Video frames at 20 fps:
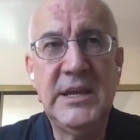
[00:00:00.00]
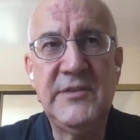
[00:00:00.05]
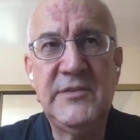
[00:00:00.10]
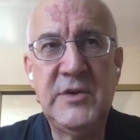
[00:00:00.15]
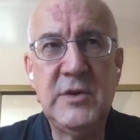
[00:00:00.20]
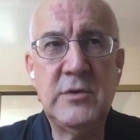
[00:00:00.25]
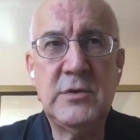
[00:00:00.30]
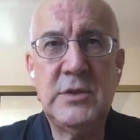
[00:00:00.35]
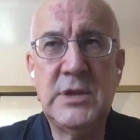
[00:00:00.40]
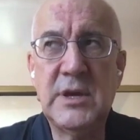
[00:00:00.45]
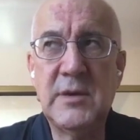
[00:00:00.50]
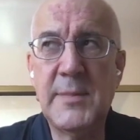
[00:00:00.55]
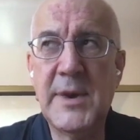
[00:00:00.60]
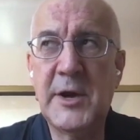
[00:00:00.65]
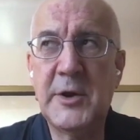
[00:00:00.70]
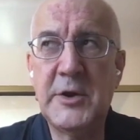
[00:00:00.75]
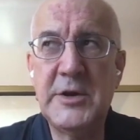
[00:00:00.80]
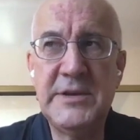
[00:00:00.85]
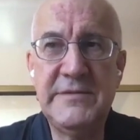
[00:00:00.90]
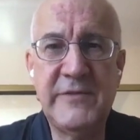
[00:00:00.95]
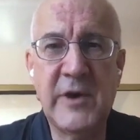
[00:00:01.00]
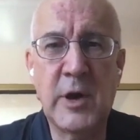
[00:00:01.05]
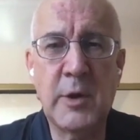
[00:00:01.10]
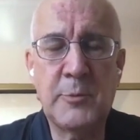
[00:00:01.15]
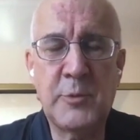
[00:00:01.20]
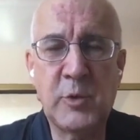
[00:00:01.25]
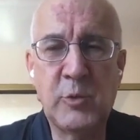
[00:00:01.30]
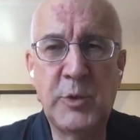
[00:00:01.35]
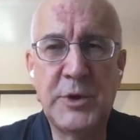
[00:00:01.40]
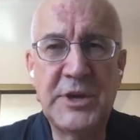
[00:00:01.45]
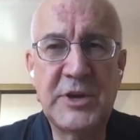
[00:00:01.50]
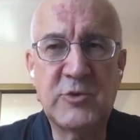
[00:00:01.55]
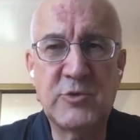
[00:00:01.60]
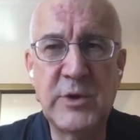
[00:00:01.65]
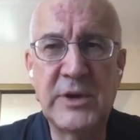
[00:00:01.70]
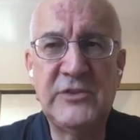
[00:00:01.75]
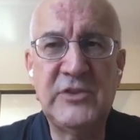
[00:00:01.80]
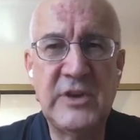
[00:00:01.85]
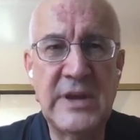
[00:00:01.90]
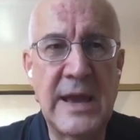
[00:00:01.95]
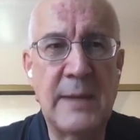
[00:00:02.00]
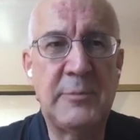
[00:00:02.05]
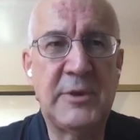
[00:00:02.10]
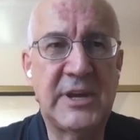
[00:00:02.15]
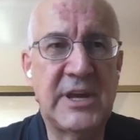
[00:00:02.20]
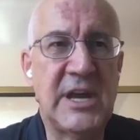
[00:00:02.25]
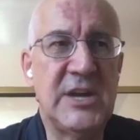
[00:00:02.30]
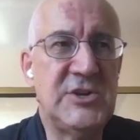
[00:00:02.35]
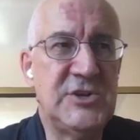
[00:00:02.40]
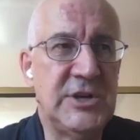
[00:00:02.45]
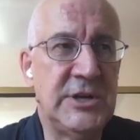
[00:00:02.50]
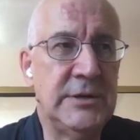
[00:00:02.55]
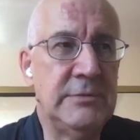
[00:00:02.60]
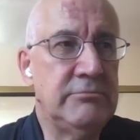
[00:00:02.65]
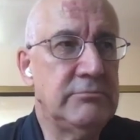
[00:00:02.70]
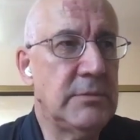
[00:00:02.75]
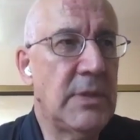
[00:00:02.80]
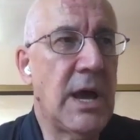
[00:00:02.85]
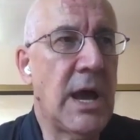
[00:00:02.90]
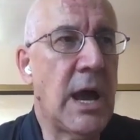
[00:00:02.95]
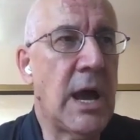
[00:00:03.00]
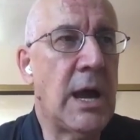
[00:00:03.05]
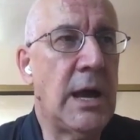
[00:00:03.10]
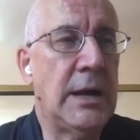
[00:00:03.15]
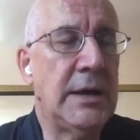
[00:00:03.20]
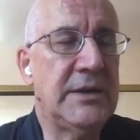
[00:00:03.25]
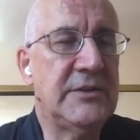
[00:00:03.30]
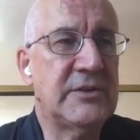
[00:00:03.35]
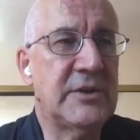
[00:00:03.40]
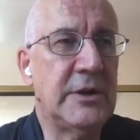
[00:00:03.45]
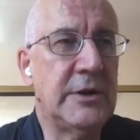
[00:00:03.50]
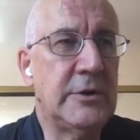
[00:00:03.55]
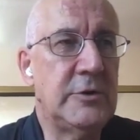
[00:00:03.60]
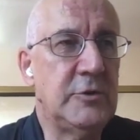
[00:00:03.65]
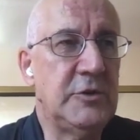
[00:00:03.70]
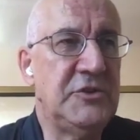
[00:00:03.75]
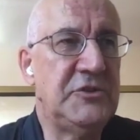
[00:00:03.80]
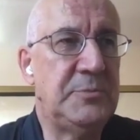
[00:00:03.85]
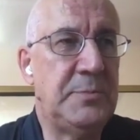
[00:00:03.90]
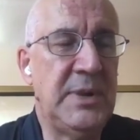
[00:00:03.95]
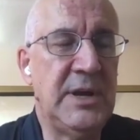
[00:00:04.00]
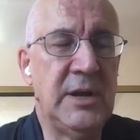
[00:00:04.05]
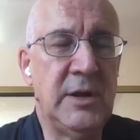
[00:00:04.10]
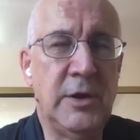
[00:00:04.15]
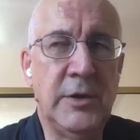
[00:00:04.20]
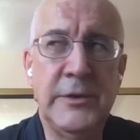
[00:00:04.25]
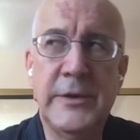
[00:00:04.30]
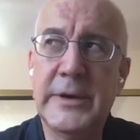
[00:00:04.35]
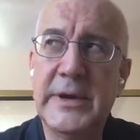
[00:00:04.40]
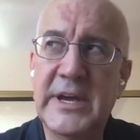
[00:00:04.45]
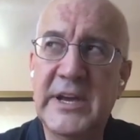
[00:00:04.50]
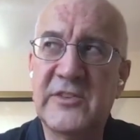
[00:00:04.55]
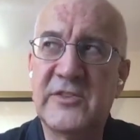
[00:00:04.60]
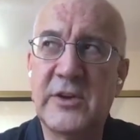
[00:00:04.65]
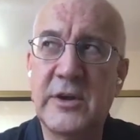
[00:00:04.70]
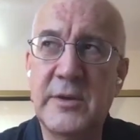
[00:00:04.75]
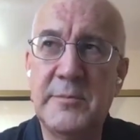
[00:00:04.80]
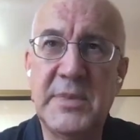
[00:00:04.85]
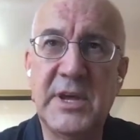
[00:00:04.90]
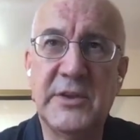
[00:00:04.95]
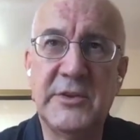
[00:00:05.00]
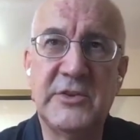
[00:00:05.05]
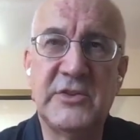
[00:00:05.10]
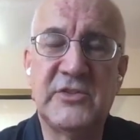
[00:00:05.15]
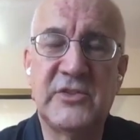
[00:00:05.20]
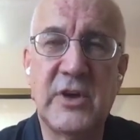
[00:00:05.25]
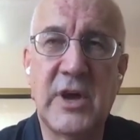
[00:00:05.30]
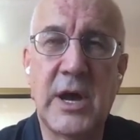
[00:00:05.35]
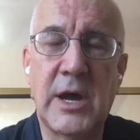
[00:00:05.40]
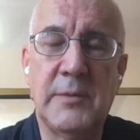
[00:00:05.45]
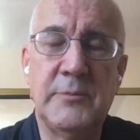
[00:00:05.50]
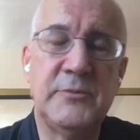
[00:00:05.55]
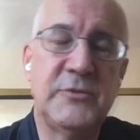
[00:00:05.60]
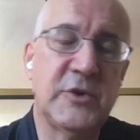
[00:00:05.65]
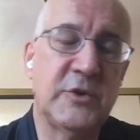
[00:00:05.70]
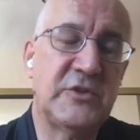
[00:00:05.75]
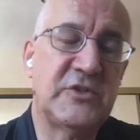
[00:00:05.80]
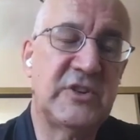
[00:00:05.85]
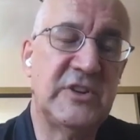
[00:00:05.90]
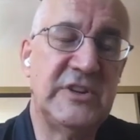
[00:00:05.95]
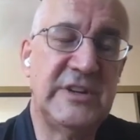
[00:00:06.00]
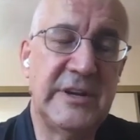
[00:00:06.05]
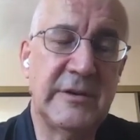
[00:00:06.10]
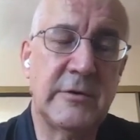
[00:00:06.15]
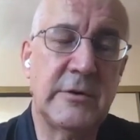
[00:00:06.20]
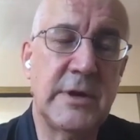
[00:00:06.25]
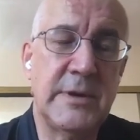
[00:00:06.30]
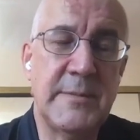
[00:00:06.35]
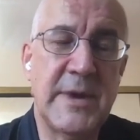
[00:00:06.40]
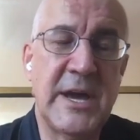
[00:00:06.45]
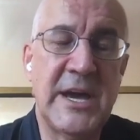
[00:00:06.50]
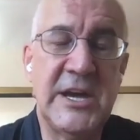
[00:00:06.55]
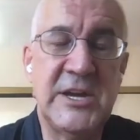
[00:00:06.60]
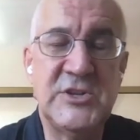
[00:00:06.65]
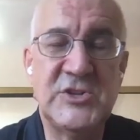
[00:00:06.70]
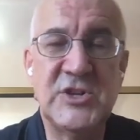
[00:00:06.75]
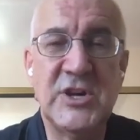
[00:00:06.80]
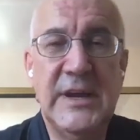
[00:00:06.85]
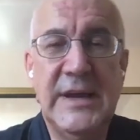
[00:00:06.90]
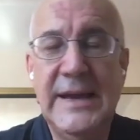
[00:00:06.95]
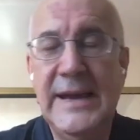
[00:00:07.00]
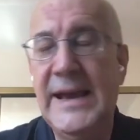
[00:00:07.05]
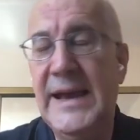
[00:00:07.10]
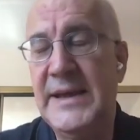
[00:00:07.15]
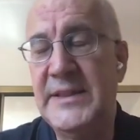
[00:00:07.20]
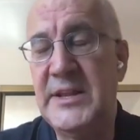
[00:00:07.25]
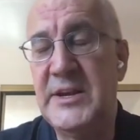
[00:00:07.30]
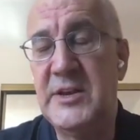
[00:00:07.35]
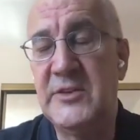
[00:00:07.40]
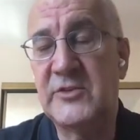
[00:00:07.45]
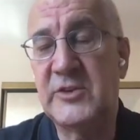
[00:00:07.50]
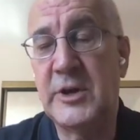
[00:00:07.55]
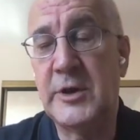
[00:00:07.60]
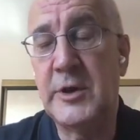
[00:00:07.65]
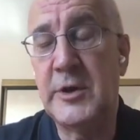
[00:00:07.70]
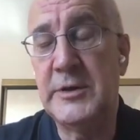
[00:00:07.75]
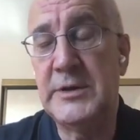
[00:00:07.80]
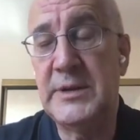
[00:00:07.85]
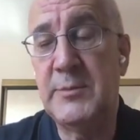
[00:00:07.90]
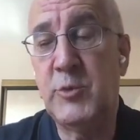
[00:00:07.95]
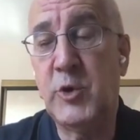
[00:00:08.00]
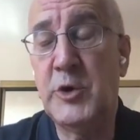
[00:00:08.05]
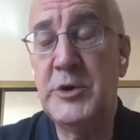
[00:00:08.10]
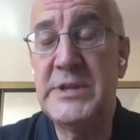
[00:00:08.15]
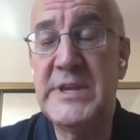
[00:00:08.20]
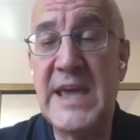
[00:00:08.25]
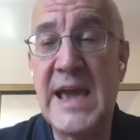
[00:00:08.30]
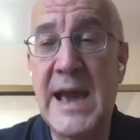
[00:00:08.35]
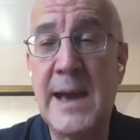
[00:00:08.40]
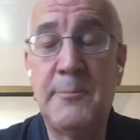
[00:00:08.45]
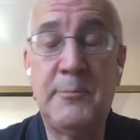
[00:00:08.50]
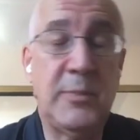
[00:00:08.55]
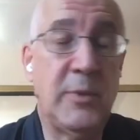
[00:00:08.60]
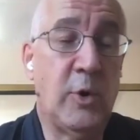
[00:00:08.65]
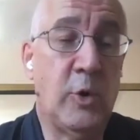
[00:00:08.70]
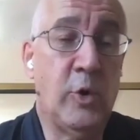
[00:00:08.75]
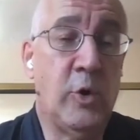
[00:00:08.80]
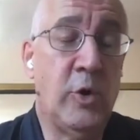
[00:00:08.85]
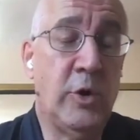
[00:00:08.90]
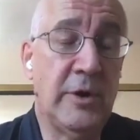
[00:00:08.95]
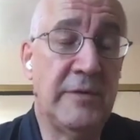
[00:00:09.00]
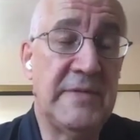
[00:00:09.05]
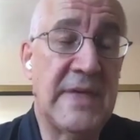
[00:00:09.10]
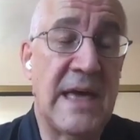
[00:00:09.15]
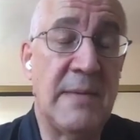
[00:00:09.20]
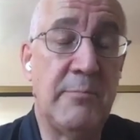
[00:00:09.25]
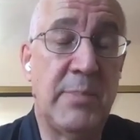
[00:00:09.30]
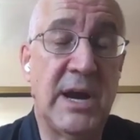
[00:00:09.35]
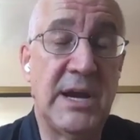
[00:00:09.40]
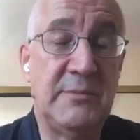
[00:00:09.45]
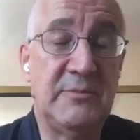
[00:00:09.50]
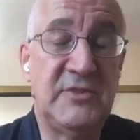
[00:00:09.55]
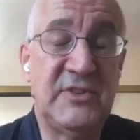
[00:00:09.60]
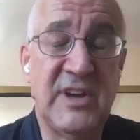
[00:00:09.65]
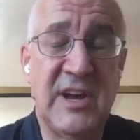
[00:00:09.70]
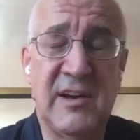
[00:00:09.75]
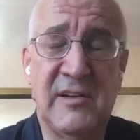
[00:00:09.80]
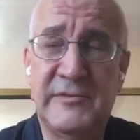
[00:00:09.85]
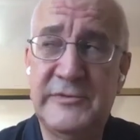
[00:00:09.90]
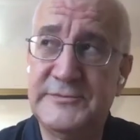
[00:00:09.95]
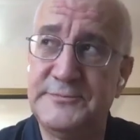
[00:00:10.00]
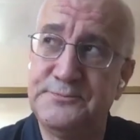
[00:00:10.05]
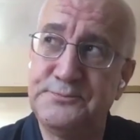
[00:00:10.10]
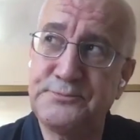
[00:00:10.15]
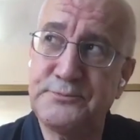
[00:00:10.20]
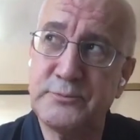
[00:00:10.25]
If you think about a developer when he creates an application, he's going to do his build, he's going to build his container image, and then he's going to deploy the app, all of that by himself.